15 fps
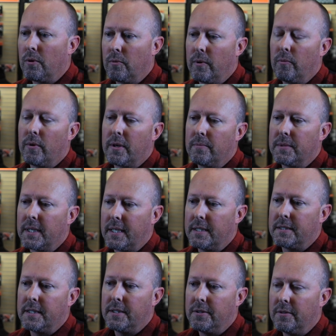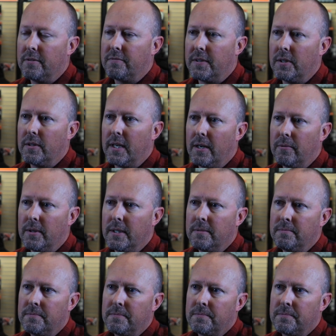and we want them to continue to feel that way.